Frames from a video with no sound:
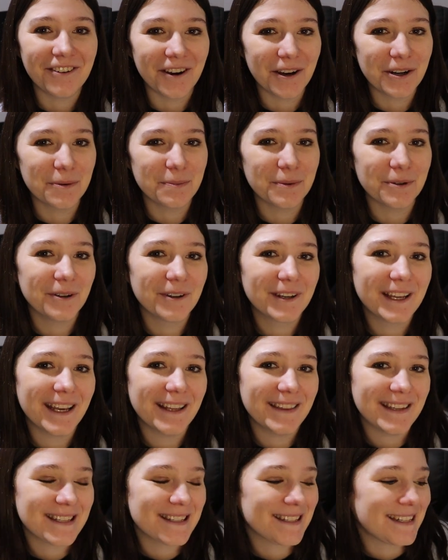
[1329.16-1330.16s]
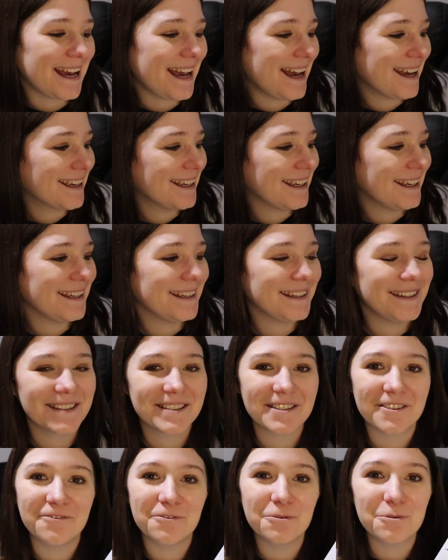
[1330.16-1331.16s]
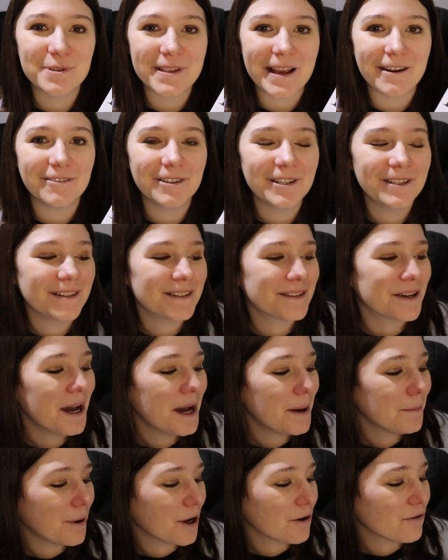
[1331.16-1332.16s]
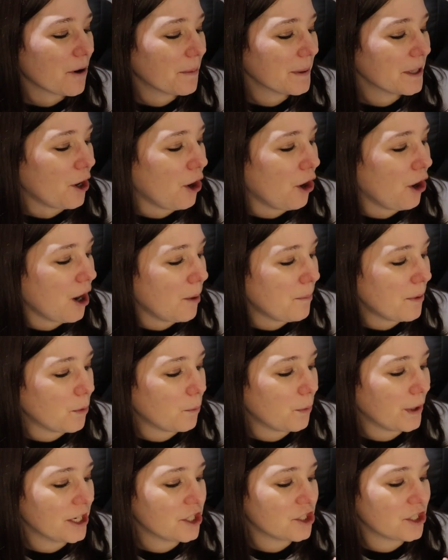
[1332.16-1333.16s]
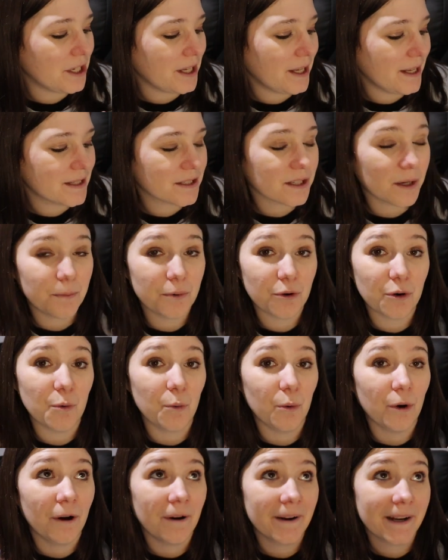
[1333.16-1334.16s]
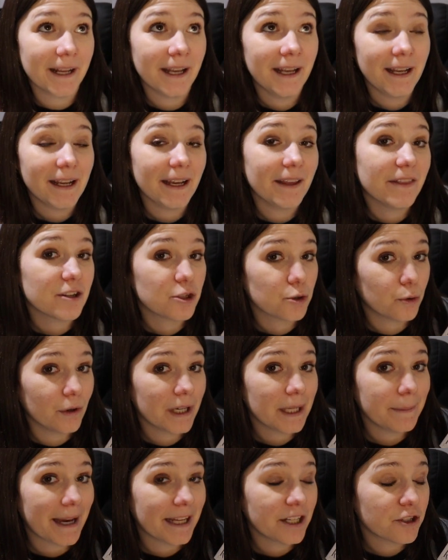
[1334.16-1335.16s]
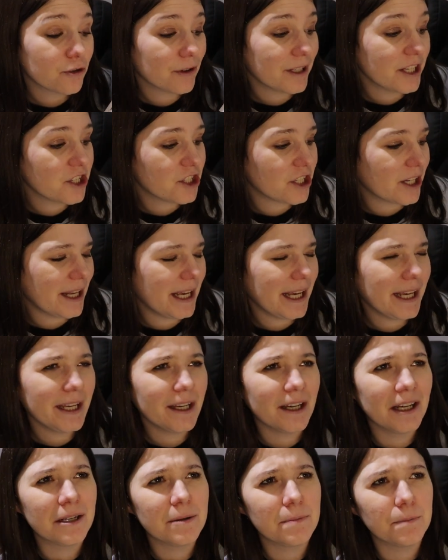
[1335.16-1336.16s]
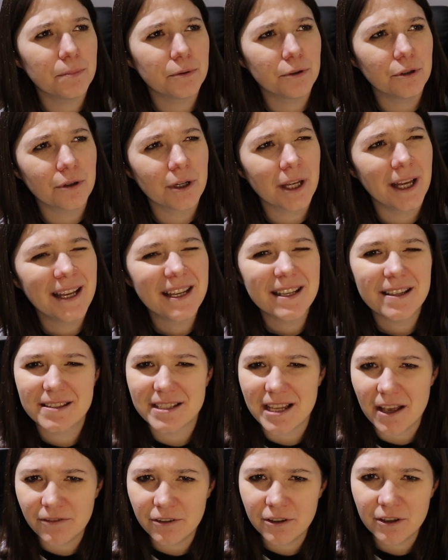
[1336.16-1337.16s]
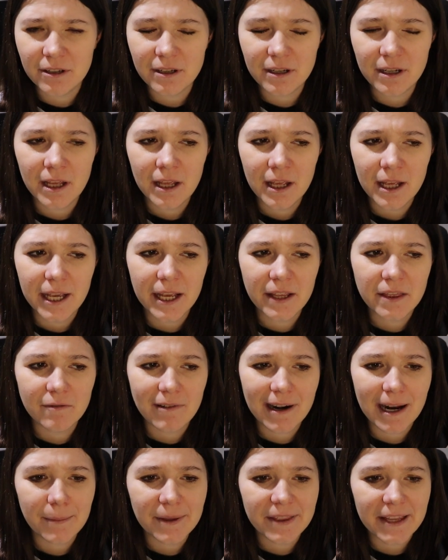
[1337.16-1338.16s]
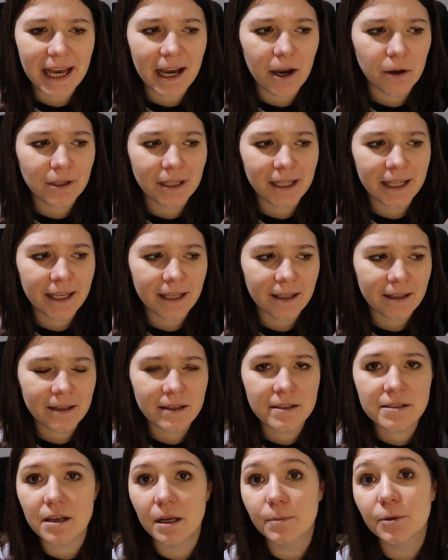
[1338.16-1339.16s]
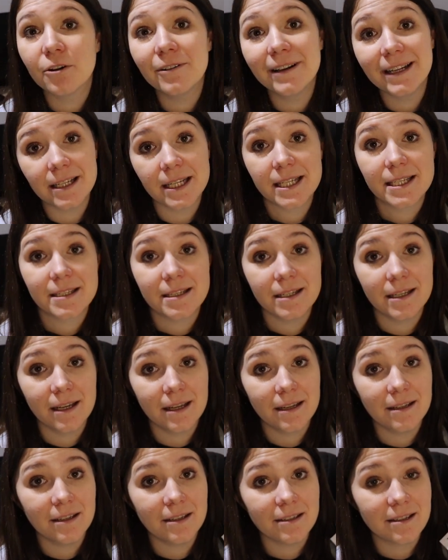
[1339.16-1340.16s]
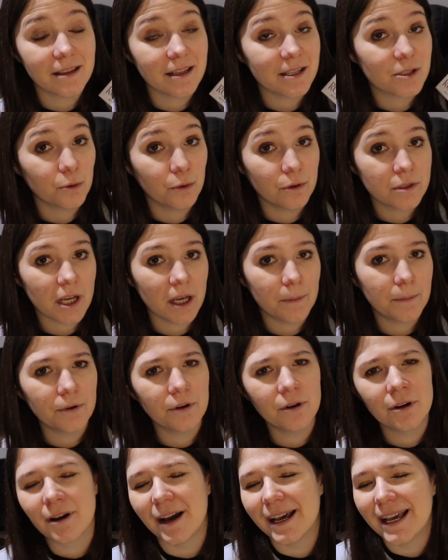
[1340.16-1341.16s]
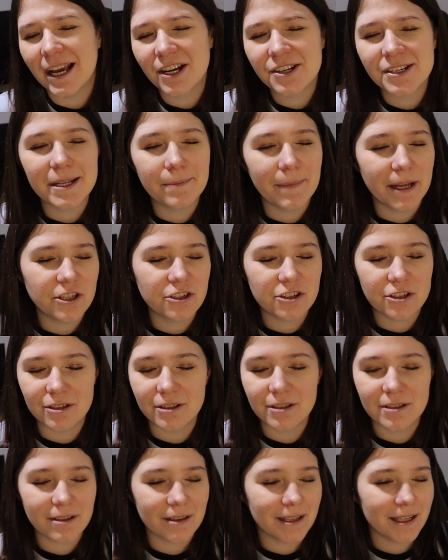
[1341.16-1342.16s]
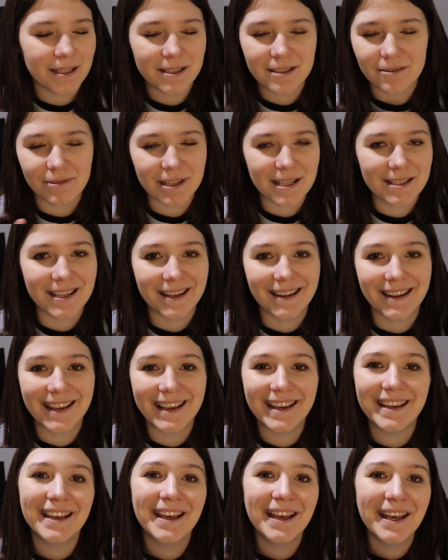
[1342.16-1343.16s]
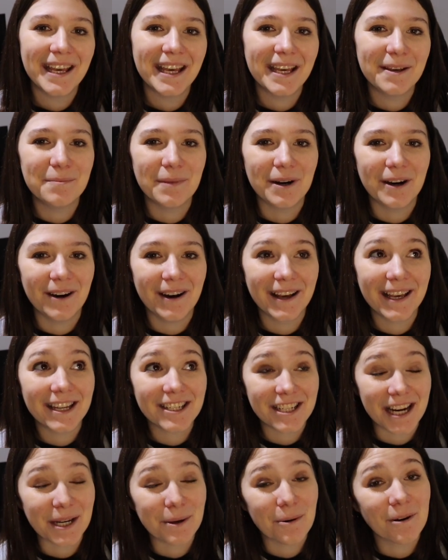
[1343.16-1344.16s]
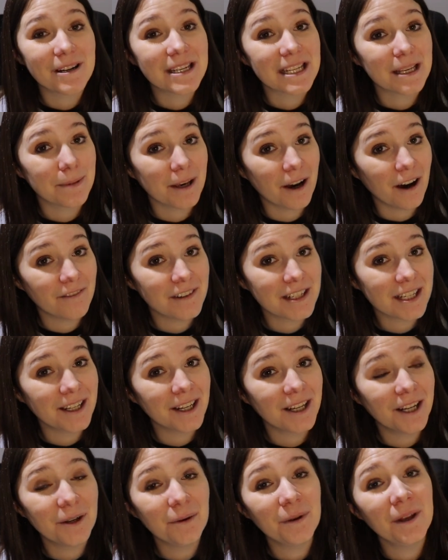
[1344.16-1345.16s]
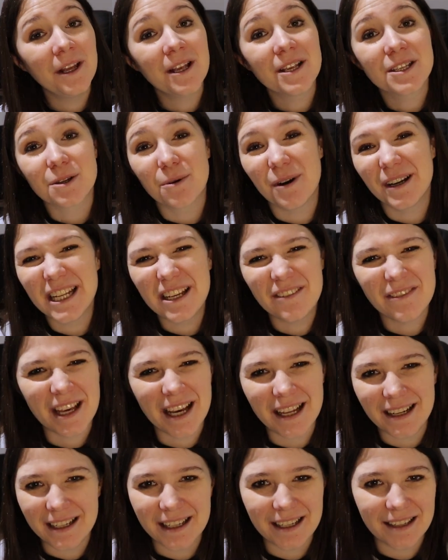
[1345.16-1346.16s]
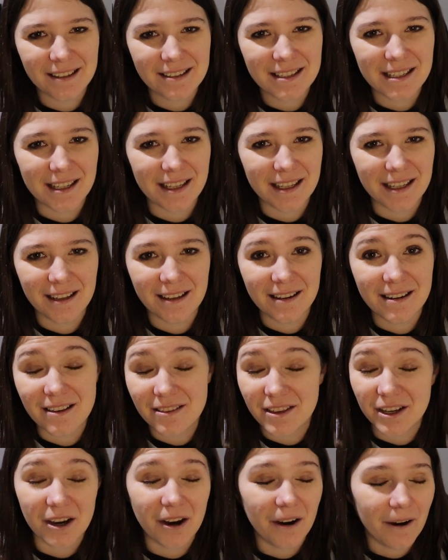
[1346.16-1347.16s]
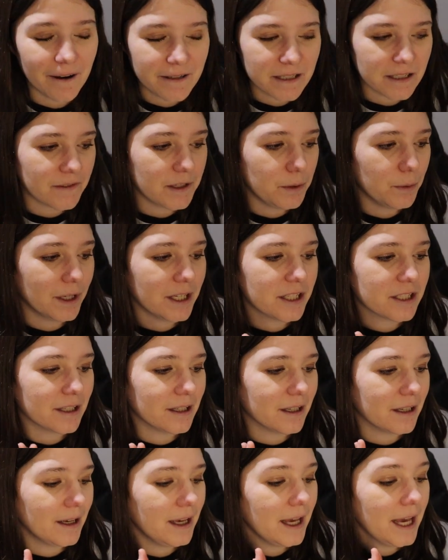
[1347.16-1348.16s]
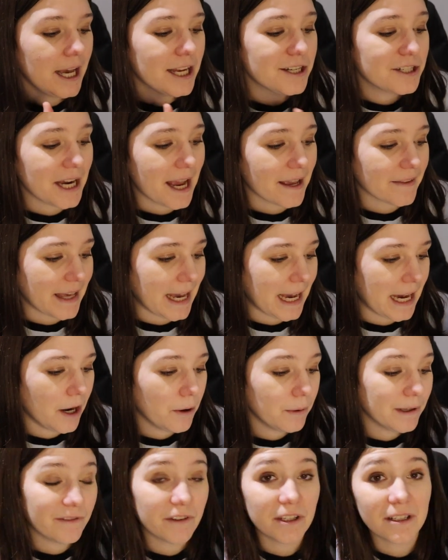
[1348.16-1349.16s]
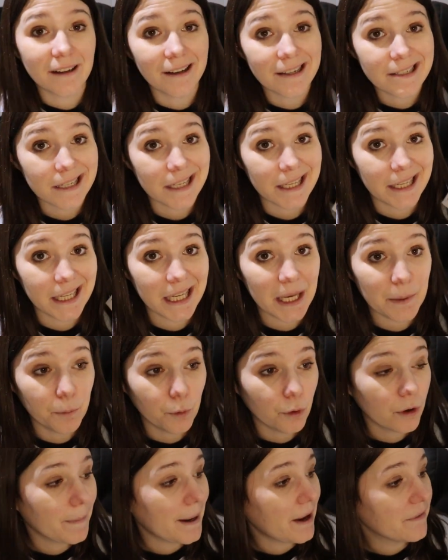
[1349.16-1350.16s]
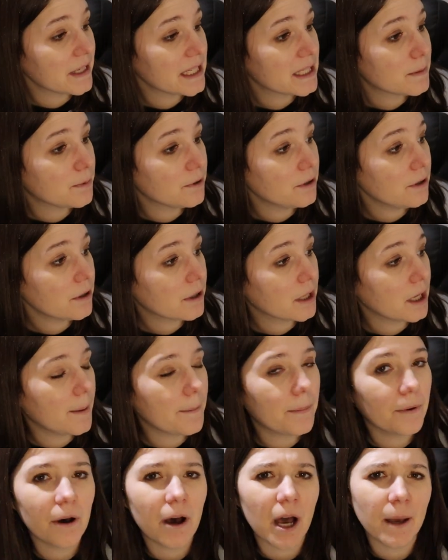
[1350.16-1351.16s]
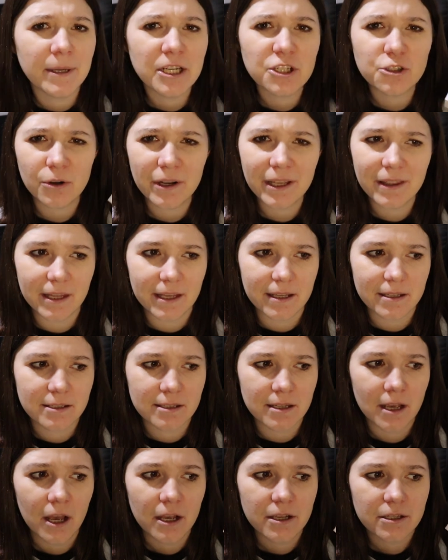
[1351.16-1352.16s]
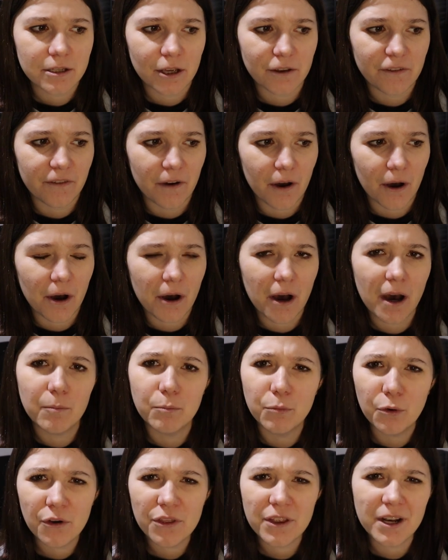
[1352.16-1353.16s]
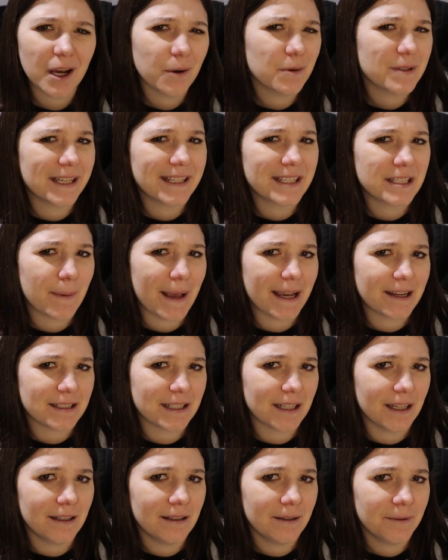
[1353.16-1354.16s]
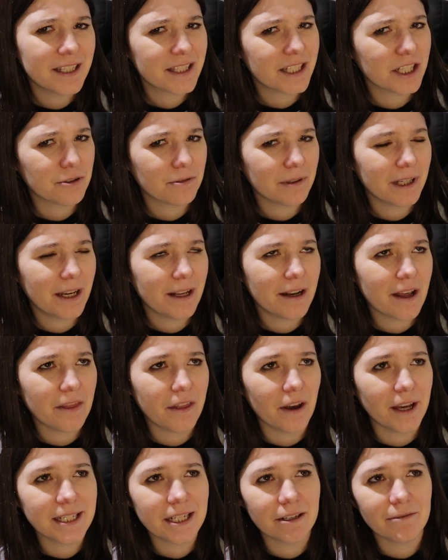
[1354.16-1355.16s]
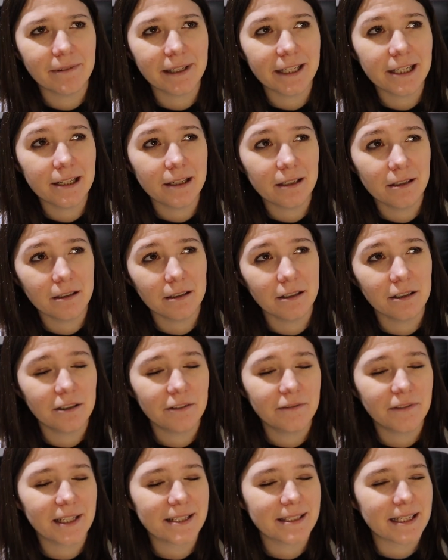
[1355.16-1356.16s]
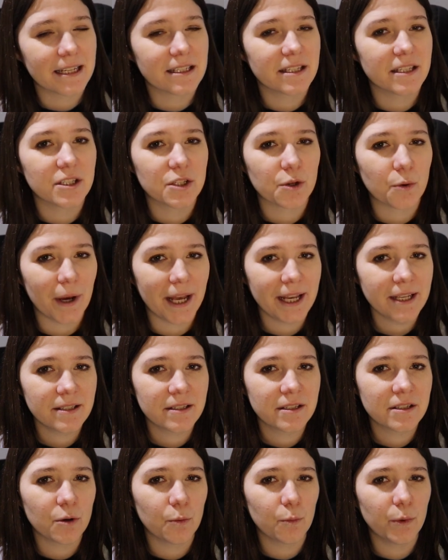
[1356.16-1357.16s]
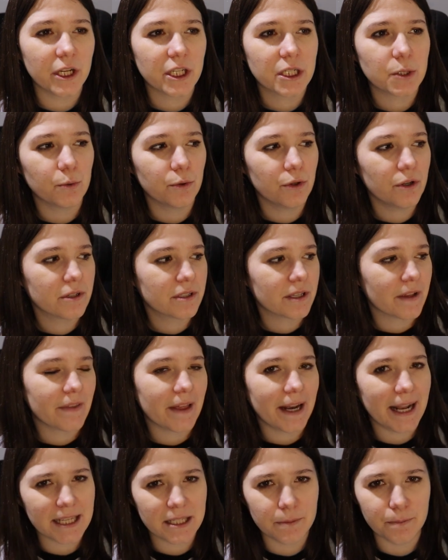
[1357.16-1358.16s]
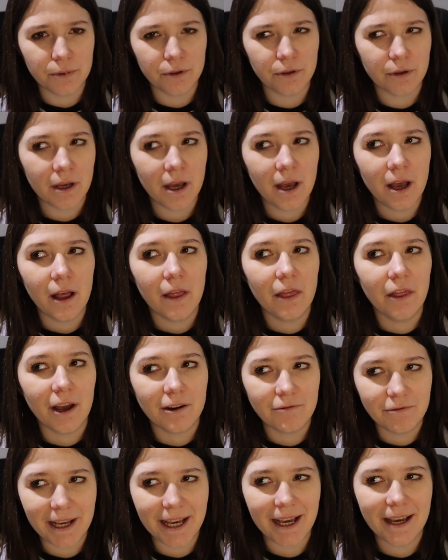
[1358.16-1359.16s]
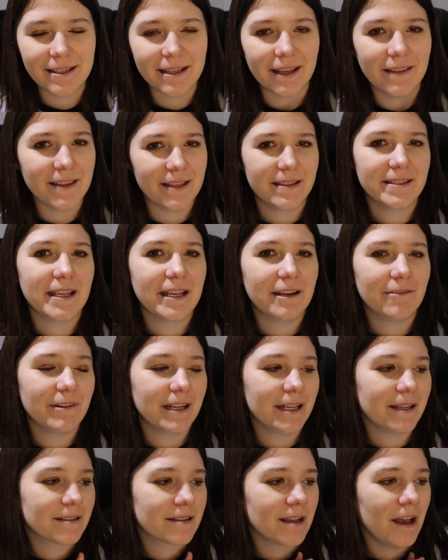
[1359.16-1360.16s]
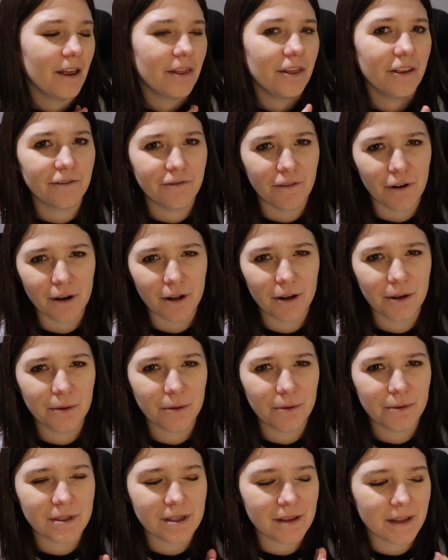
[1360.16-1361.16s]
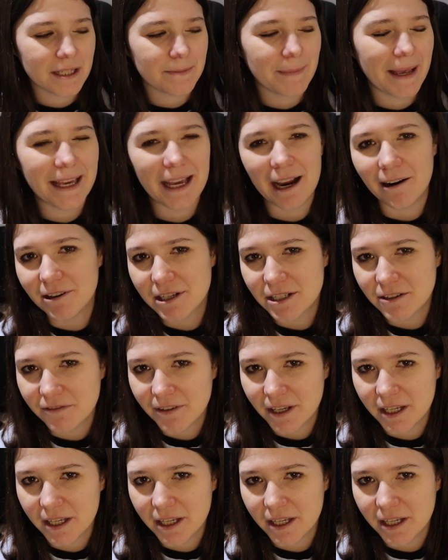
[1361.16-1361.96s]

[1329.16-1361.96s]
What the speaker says: final book in this stack is Fool's Errand by Robin Hobb, which is book one in the Tawny Man trilogy and book seven in The Realm of the Outlings. I'm currently listening to this audiobook. I actually mentioned this recently in my January TBR video, so I'll leave that linked in the cards if you wanted to check that out, if you'd like to hear more about this book. But I'm enjoying this so far, more than I was expecting, considering that I didn't really love Assassin's Quest, which was the last book that I read in this series that follows this main character